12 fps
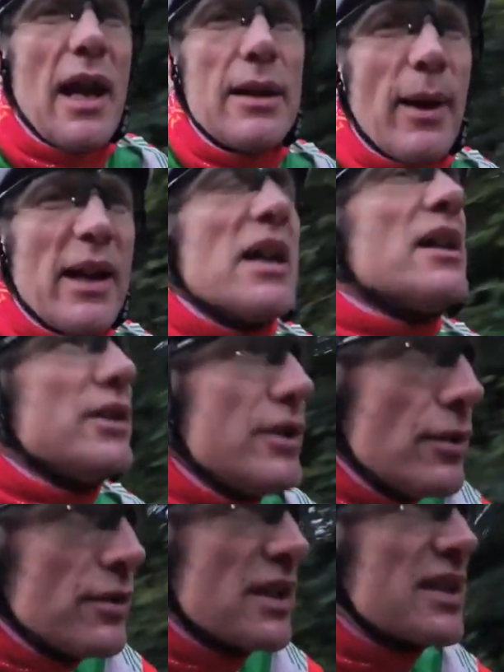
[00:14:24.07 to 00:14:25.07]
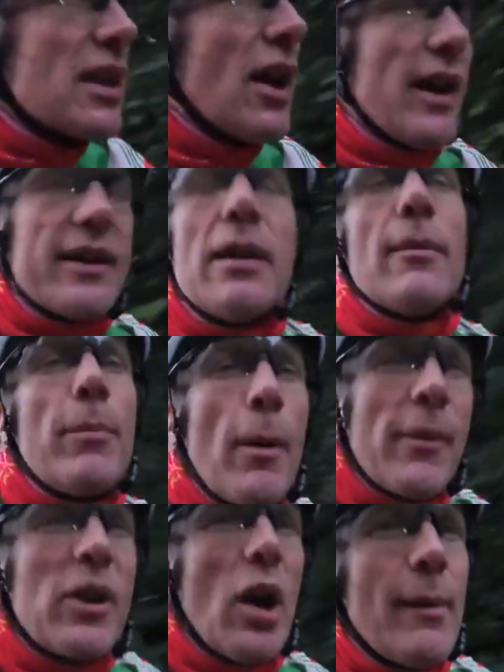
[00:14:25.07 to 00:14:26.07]
Anyway, you decide. Pop
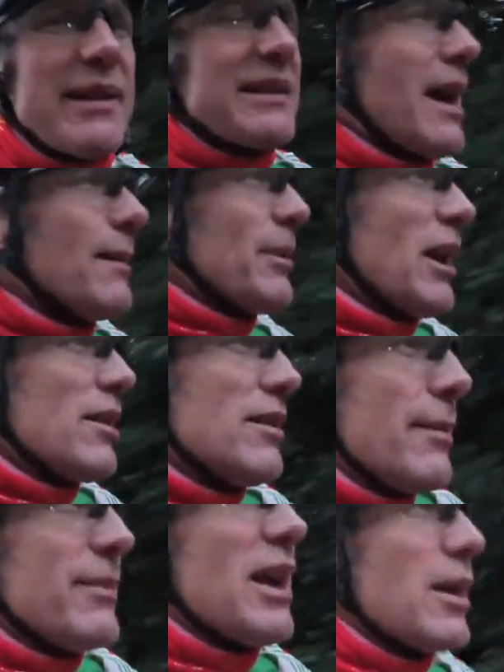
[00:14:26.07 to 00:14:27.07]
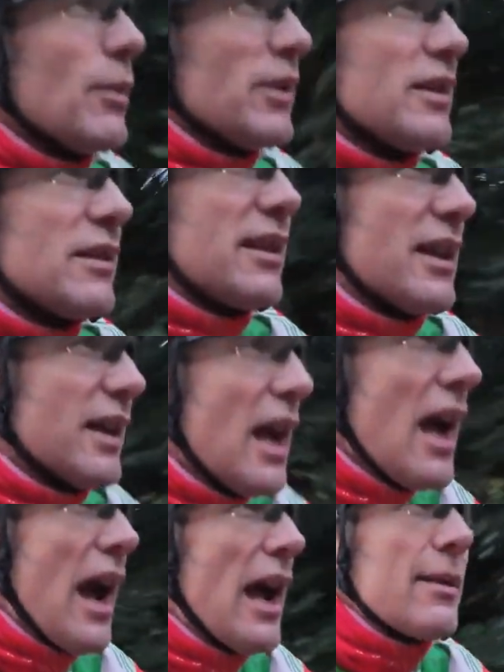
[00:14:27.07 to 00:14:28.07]
a comment down below. Let me know what you think.
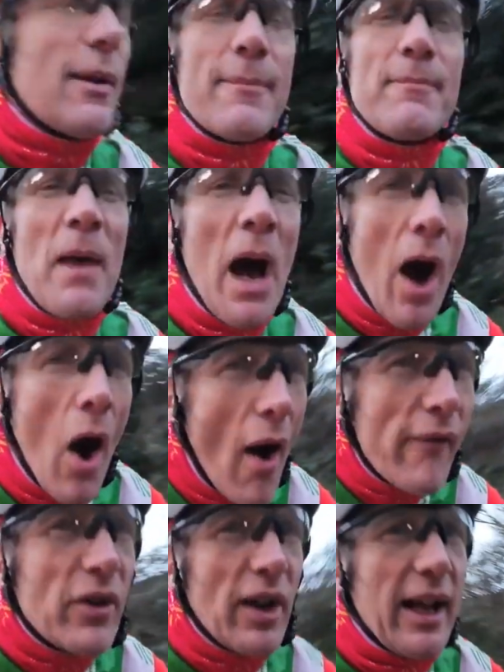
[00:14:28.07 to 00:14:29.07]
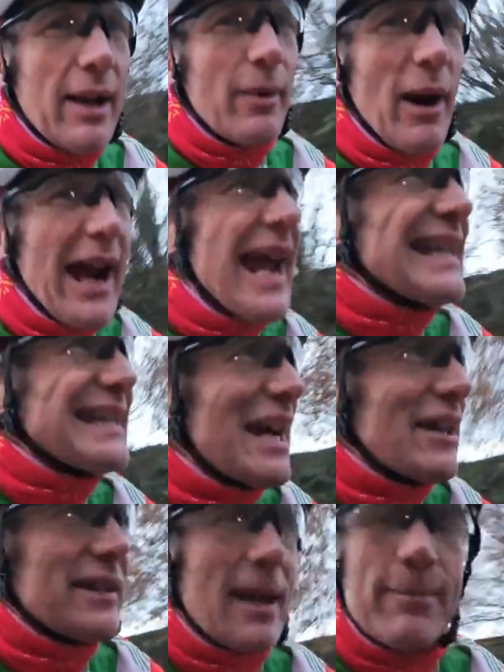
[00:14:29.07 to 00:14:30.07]
Anyway, I've got to get my head
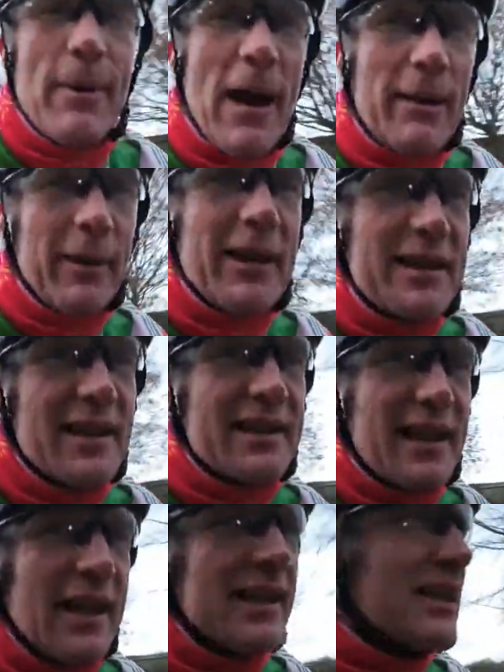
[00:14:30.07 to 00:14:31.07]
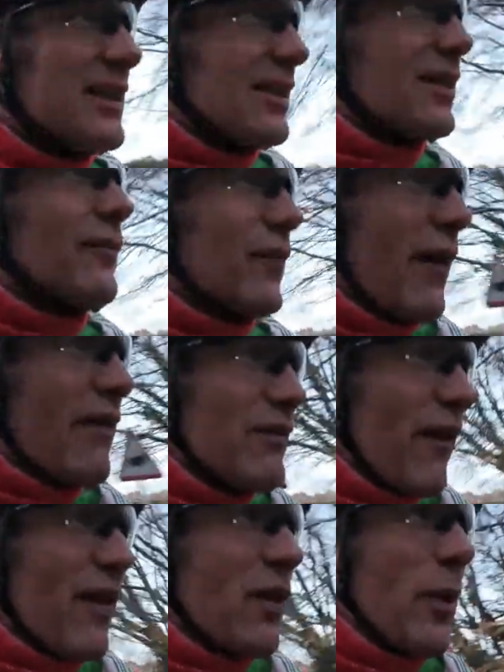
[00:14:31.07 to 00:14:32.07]
down and get back because it's getting dark very,
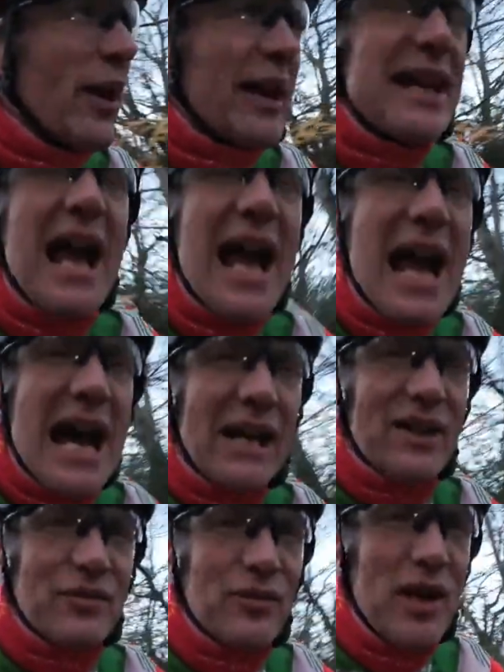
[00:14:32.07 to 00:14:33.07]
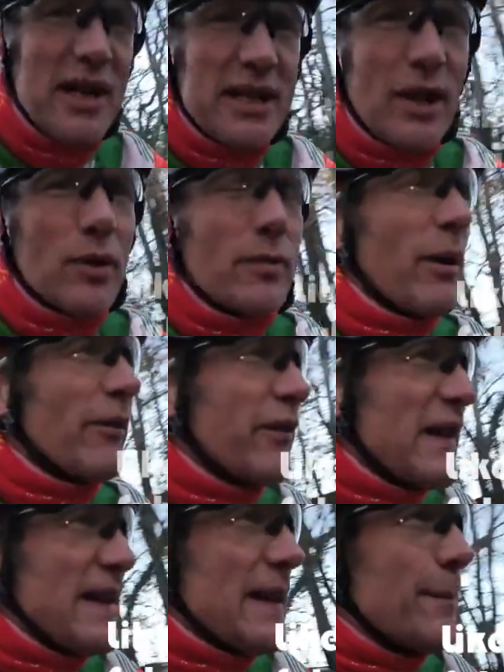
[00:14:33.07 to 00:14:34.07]
very quickly, and it's really cold. My
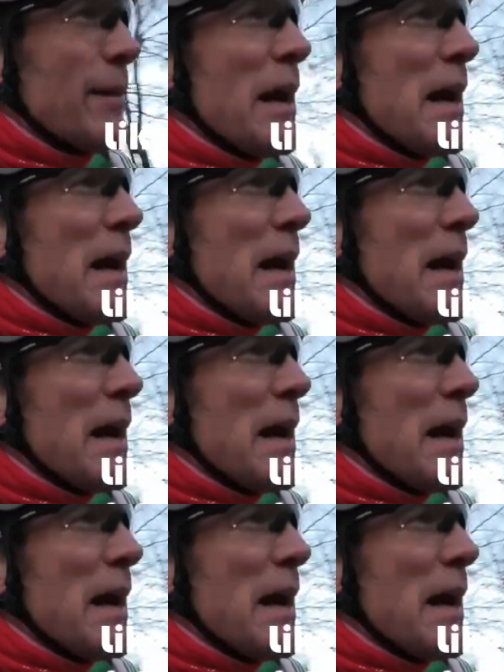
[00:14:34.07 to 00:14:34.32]
feet are numb.